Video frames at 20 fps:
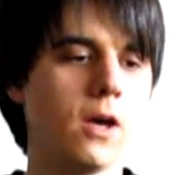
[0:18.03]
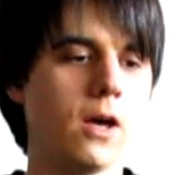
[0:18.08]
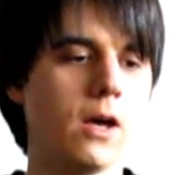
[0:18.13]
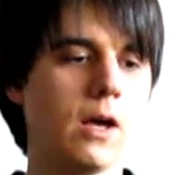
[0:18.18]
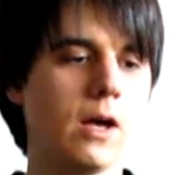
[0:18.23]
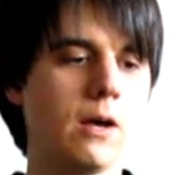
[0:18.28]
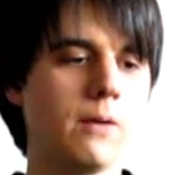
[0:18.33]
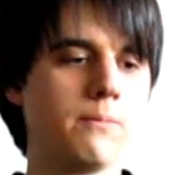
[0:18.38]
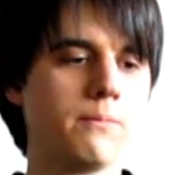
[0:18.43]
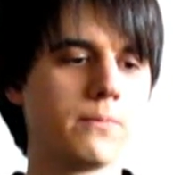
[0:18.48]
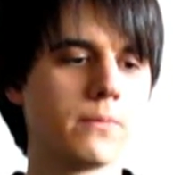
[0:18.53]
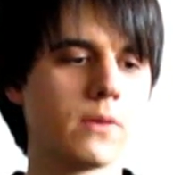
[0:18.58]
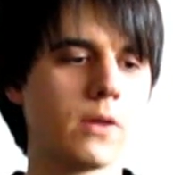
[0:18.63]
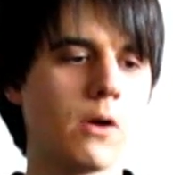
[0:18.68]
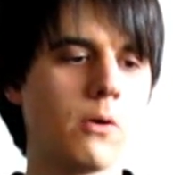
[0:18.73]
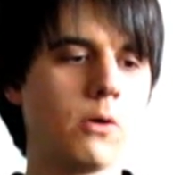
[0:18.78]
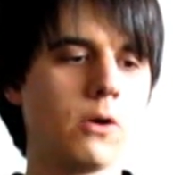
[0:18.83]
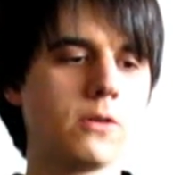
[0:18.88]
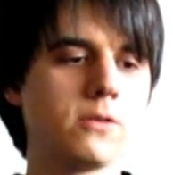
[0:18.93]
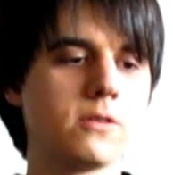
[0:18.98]
I
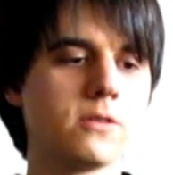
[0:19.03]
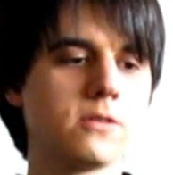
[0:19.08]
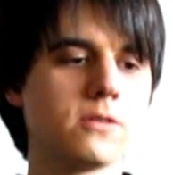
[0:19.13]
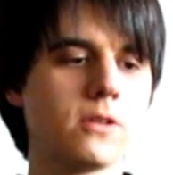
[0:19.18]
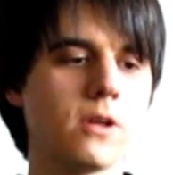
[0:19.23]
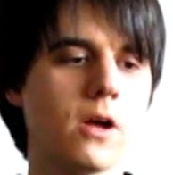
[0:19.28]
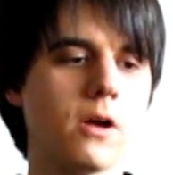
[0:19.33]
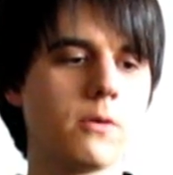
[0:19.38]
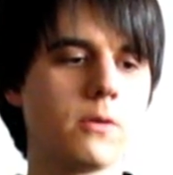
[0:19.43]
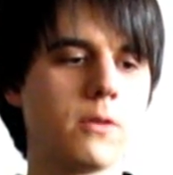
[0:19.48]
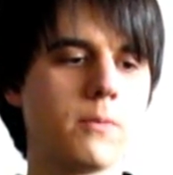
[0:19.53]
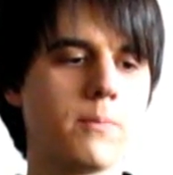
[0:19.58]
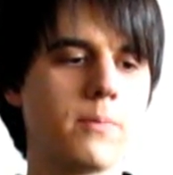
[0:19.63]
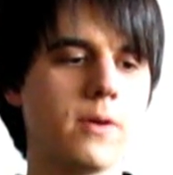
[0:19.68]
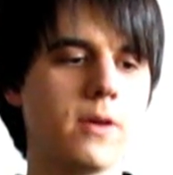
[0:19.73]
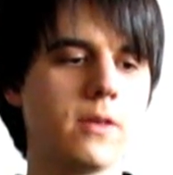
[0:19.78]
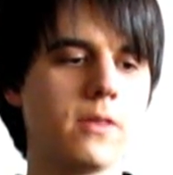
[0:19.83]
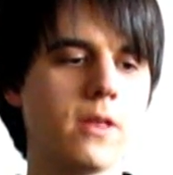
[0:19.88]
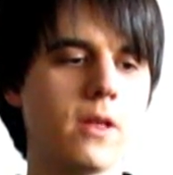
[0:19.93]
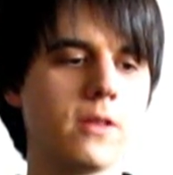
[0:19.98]
wanted to start with a
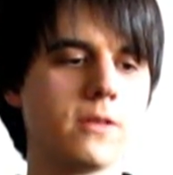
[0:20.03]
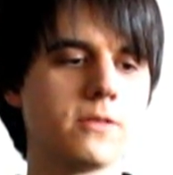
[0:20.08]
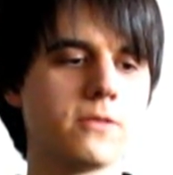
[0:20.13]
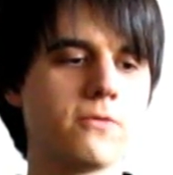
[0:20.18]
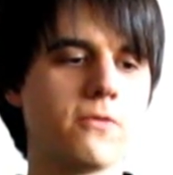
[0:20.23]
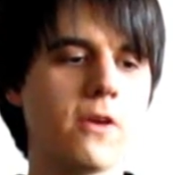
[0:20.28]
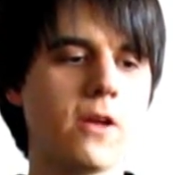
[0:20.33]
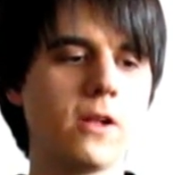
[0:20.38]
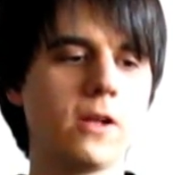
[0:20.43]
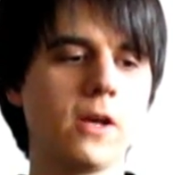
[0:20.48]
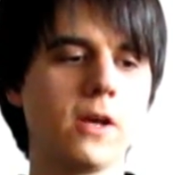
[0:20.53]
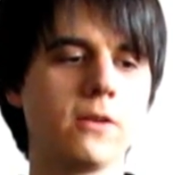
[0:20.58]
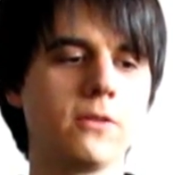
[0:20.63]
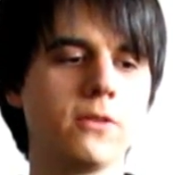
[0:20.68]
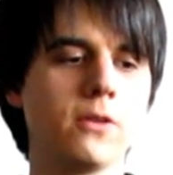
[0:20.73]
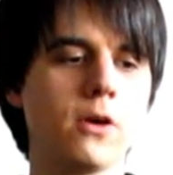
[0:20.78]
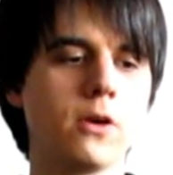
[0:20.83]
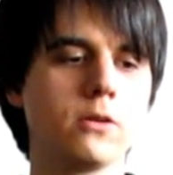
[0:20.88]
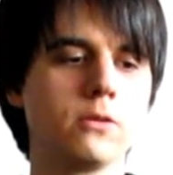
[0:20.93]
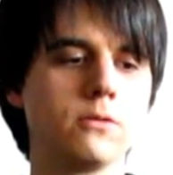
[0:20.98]
beer that's fairly
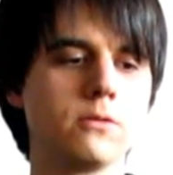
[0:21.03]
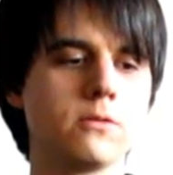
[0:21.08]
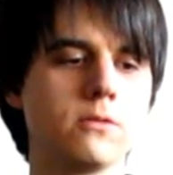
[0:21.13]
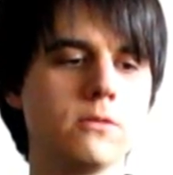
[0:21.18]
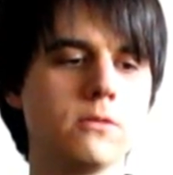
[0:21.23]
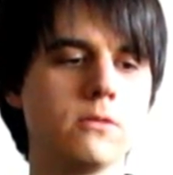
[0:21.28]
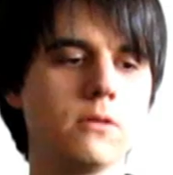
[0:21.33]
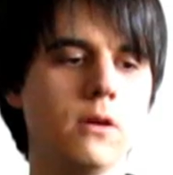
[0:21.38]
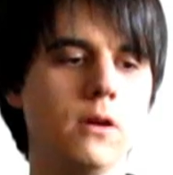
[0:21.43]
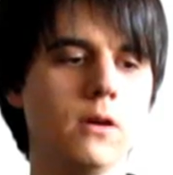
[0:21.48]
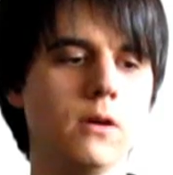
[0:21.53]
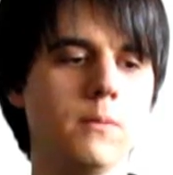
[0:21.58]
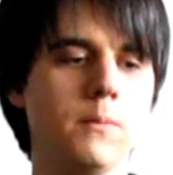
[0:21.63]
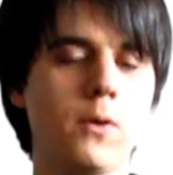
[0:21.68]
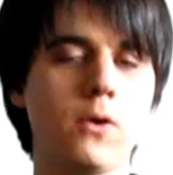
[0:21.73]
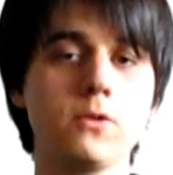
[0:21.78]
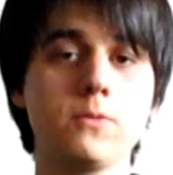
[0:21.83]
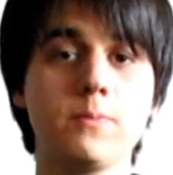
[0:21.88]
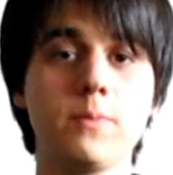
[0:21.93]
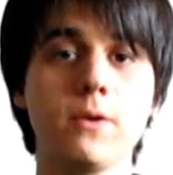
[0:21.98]
unknown to
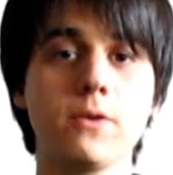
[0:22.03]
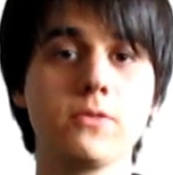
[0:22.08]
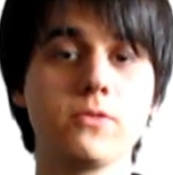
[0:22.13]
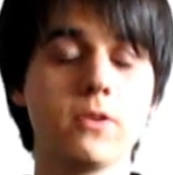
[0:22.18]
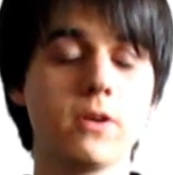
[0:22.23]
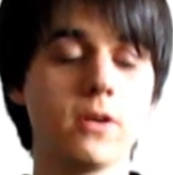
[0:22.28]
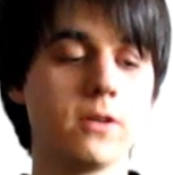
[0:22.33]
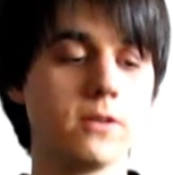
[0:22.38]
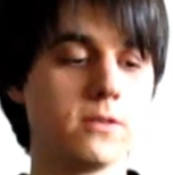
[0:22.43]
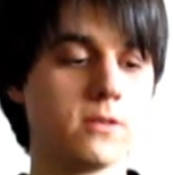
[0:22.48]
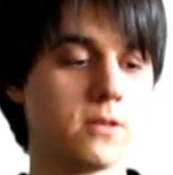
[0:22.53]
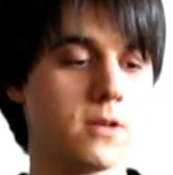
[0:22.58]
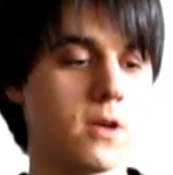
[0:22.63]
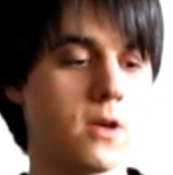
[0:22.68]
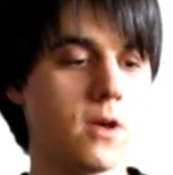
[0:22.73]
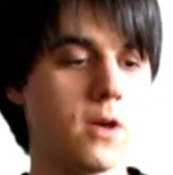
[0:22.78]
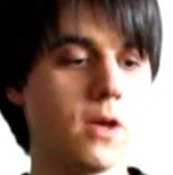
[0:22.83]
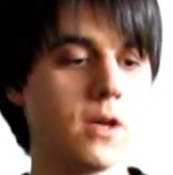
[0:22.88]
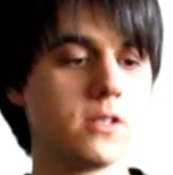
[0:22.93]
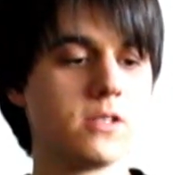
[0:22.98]
most beer drinkers.
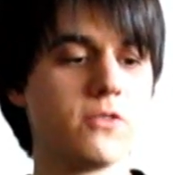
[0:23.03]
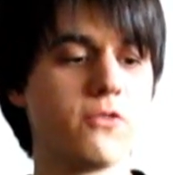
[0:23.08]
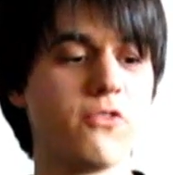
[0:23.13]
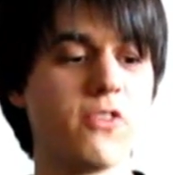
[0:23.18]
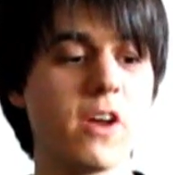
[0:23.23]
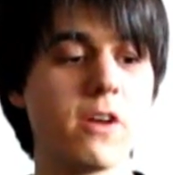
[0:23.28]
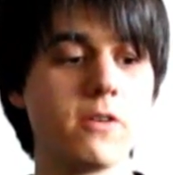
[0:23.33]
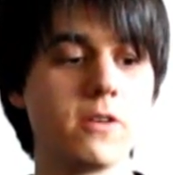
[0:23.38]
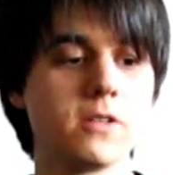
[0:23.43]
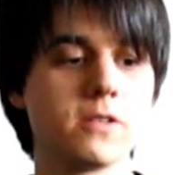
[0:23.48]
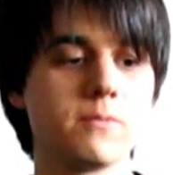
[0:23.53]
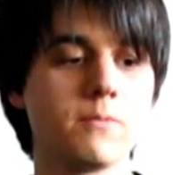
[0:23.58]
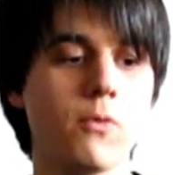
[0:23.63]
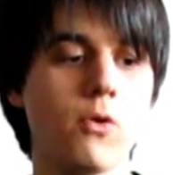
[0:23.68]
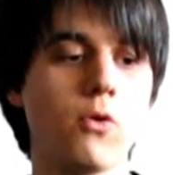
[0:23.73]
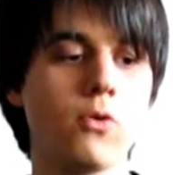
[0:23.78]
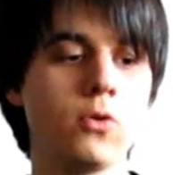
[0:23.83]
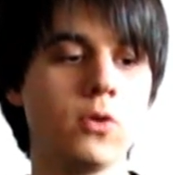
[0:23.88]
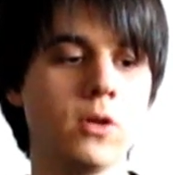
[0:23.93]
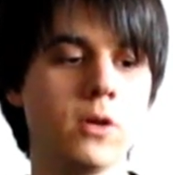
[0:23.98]
It's a very
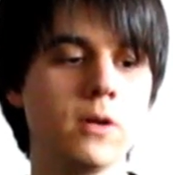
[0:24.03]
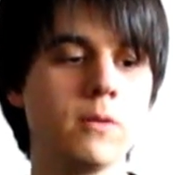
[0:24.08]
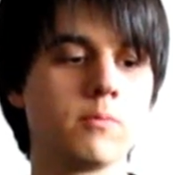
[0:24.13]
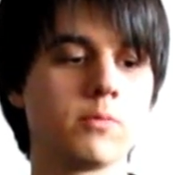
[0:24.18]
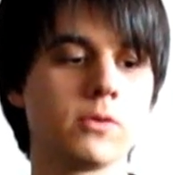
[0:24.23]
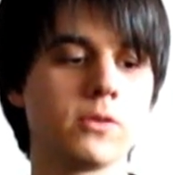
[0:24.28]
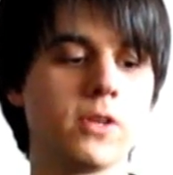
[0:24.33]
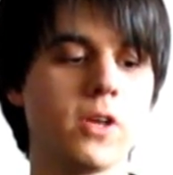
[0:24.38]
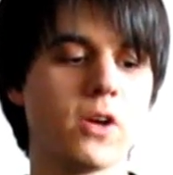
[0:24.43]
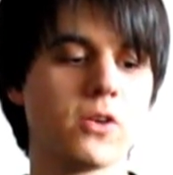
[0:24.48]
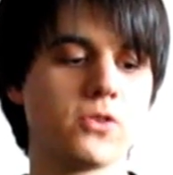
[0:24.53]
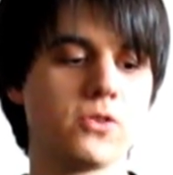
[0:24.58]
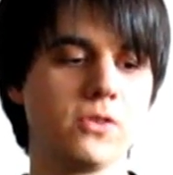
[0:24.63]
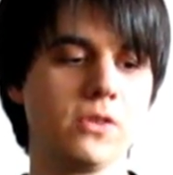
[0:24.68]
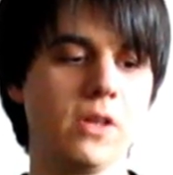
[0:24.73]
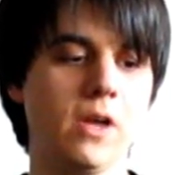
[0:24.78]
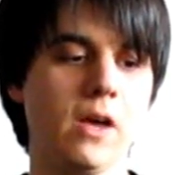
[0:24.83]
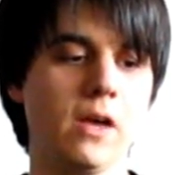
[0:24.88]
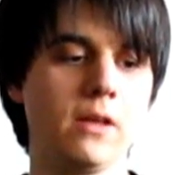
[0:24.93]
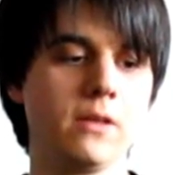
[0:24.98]
small
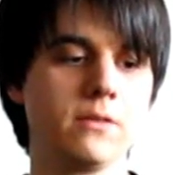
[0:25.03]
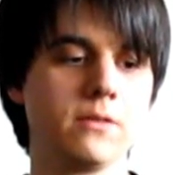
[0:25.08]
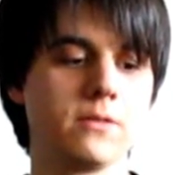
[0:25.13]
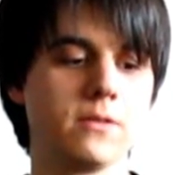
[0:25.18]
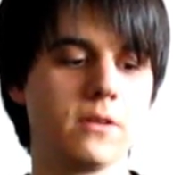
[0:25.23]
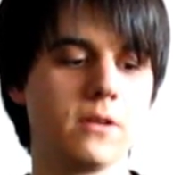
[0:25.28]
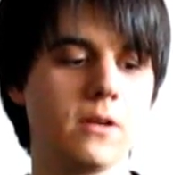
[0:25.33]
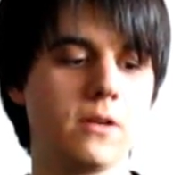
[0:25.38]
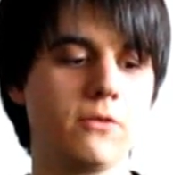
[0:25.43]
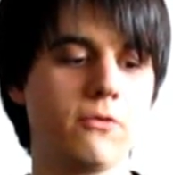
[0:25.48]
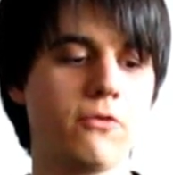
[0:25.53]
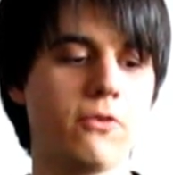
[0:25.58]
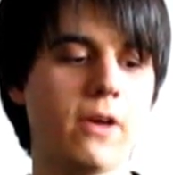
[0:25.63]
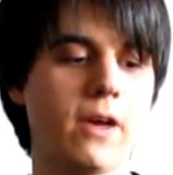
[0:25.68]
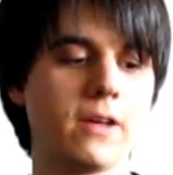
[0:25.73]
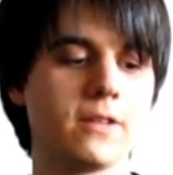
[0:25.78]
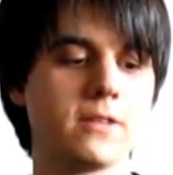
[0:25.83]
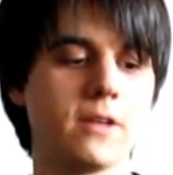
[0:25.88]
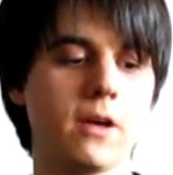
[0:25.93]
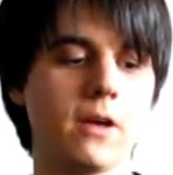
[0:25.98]
production, and in
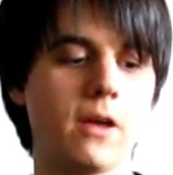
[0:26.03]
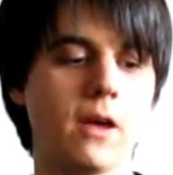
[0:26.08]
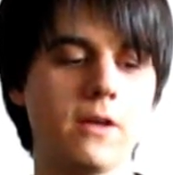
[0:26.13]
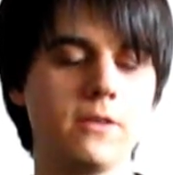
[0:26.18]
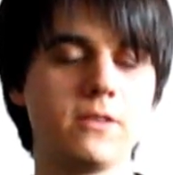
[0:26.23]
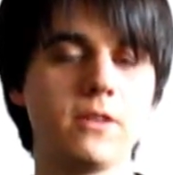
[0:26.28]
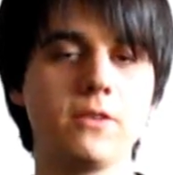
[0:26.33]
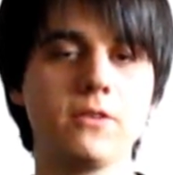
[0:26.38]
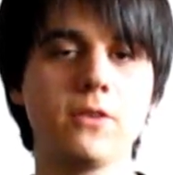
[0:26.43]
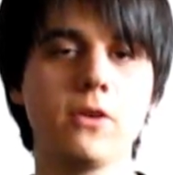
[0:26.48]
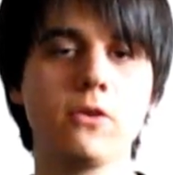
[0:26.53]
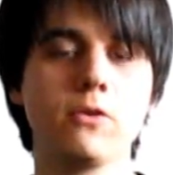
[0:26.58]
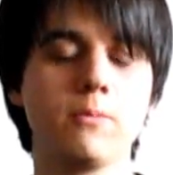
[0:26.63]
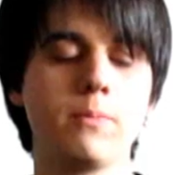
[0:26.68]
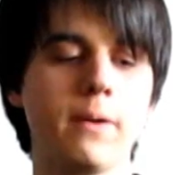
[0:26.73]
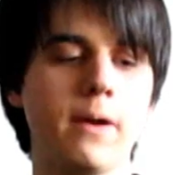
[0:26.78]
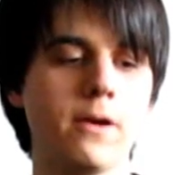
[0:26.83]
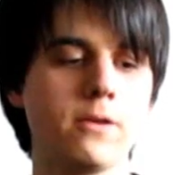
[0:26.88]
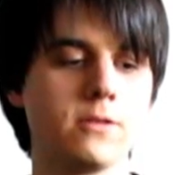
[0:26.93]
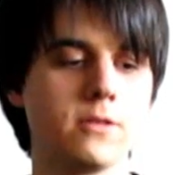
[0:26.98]
fact I didn't know
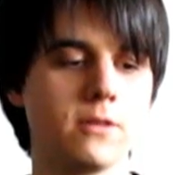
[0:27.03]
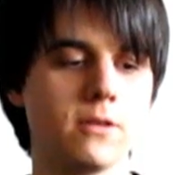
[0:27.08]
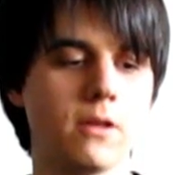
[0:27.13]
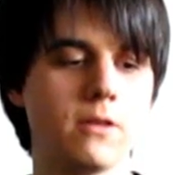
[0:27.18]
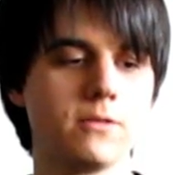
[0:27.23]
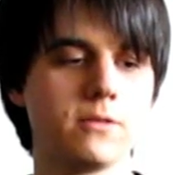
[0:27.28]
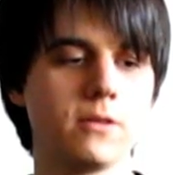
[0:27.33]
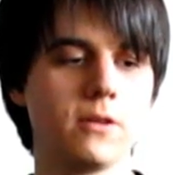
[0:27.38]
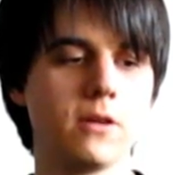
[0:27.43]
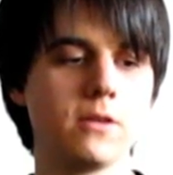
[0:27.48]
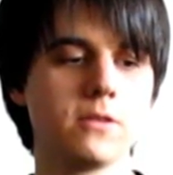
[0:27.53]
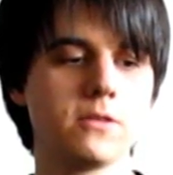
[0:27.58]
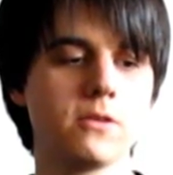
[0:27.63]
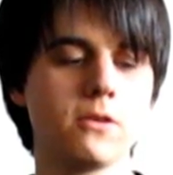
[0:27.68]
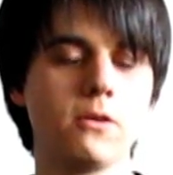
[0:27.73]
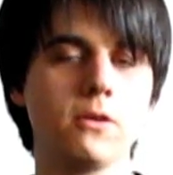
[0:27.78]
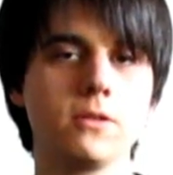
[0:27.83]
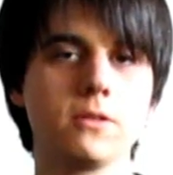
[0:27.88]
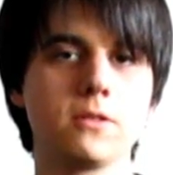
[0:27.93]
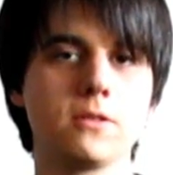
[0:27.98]
about it until I
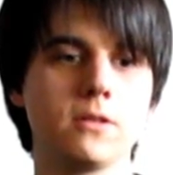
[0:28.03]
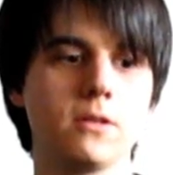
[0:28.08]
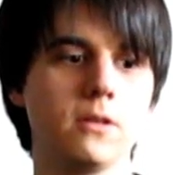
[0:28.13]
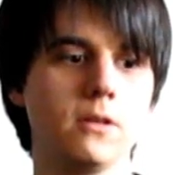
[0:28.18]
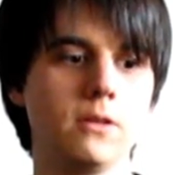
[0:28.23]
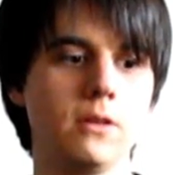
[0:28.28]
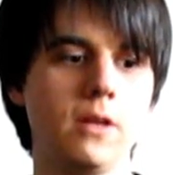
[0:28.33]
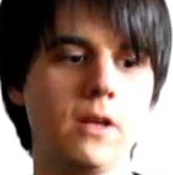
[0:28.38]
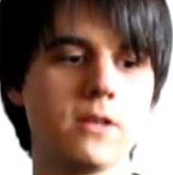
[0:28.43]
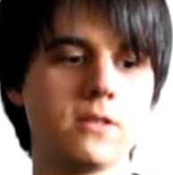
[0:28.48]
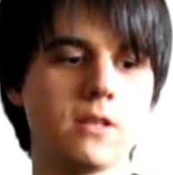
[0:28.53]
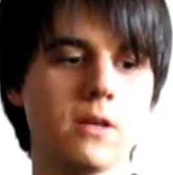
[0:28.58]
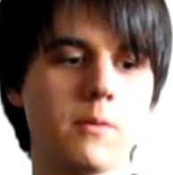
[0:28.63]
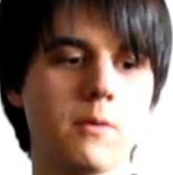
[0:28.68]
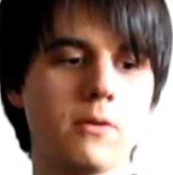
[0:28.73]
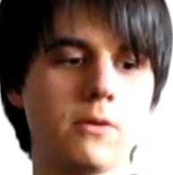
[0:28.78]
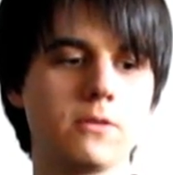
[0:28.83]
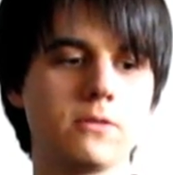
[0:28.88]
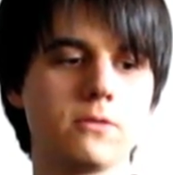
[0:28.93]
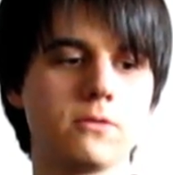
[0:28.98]
saw it the last time
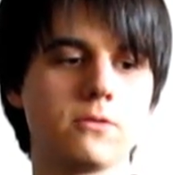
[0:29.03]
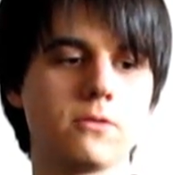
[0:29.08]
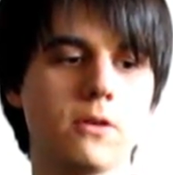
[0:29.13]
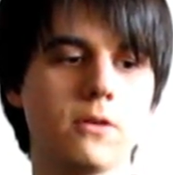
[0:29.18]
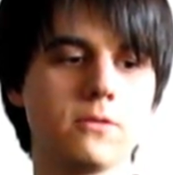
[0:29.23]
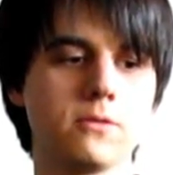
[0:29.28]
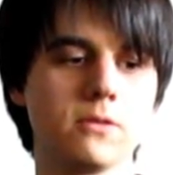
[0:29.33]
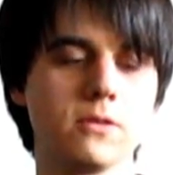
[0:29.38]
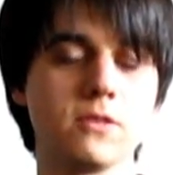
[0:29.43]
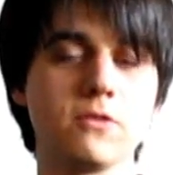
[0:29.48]
I went to Toronto.